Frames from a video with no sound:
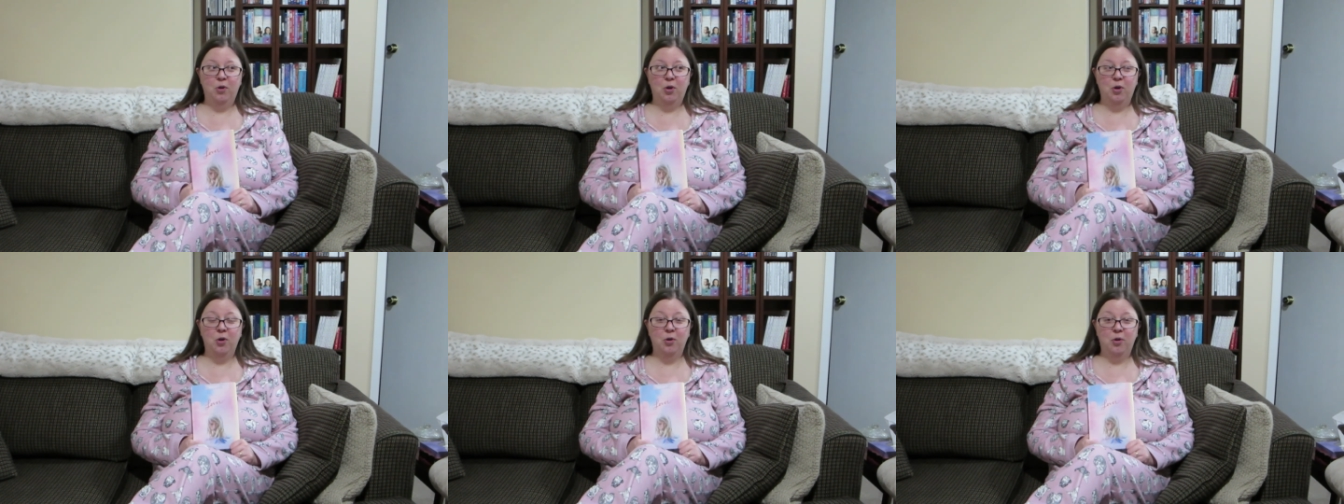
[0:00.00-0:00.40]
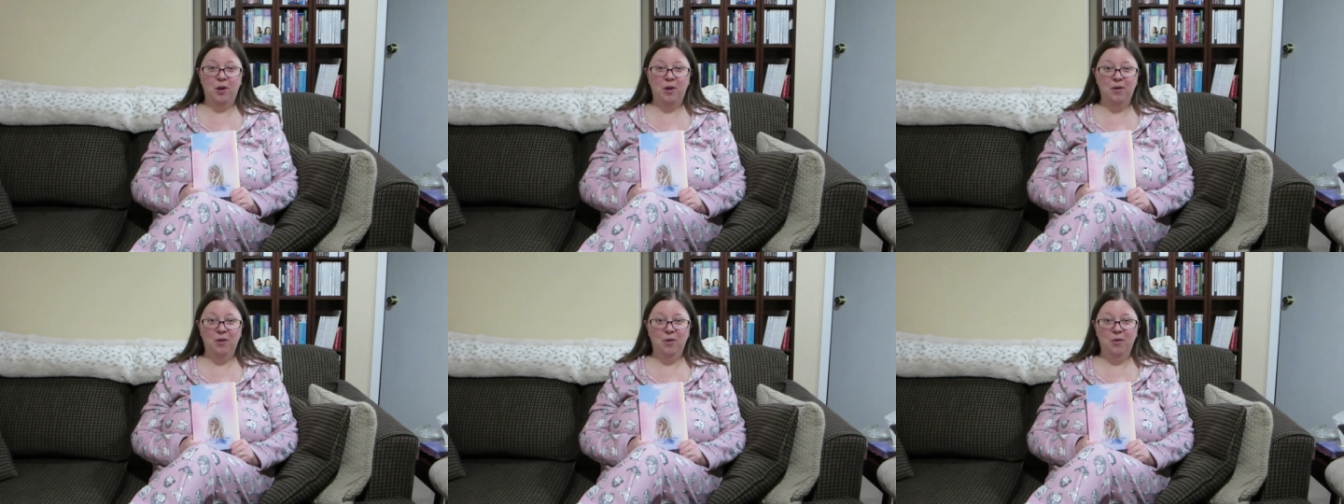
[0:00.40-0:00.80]

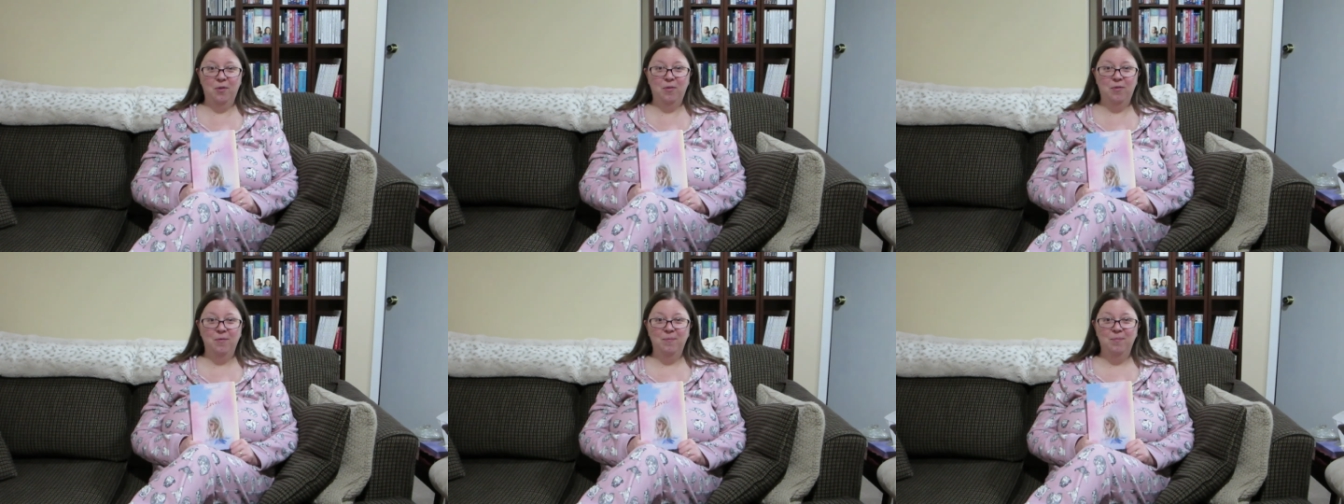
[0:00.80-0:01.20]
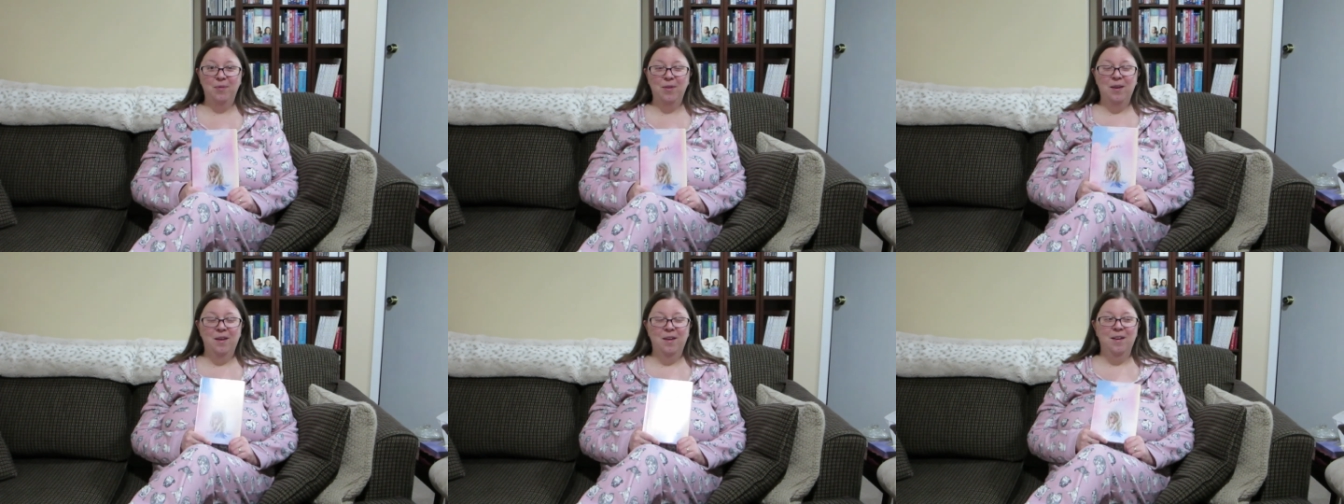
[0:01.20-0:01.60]
cookie dough
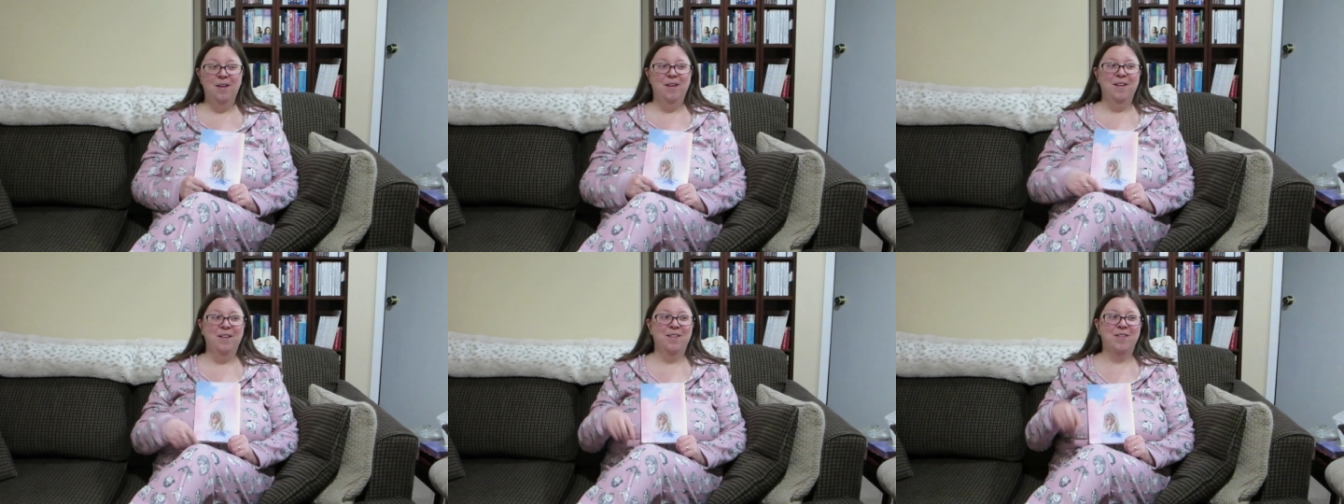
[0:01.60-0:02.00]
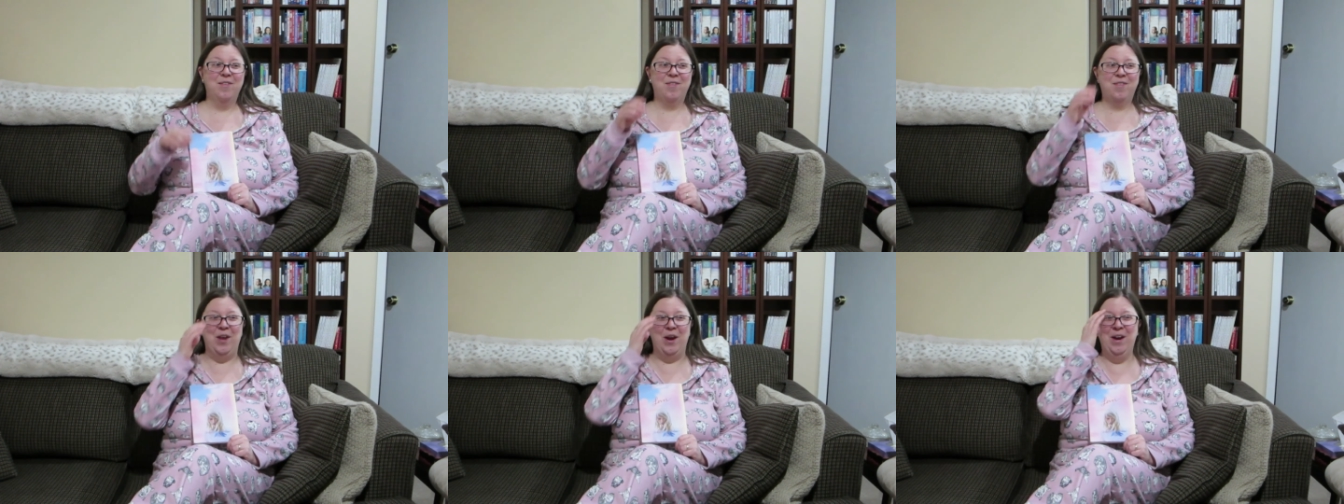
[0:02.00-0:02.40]

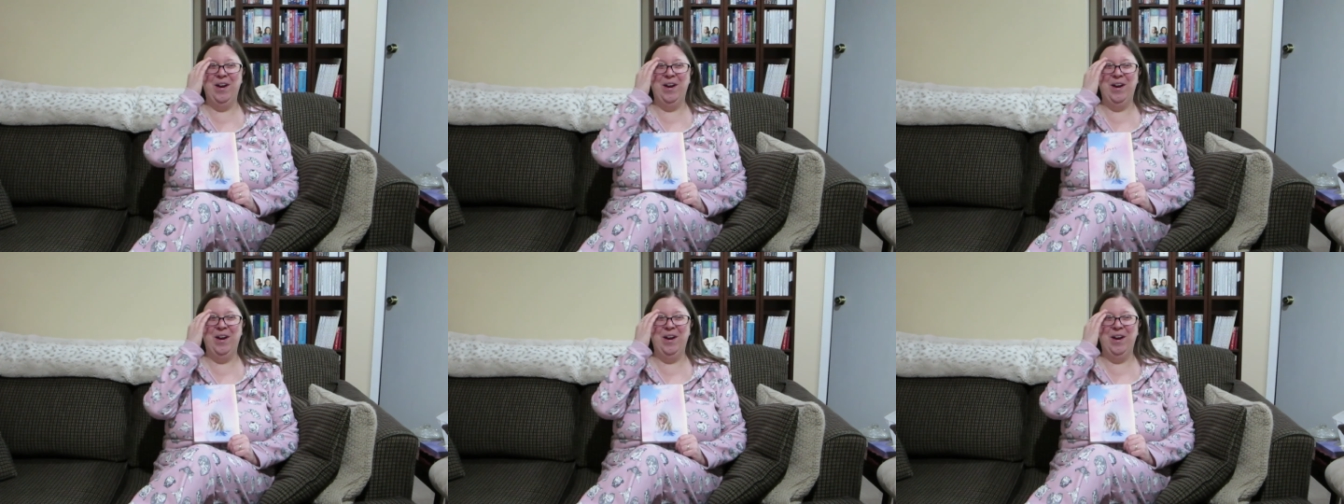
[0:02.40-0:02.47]
so,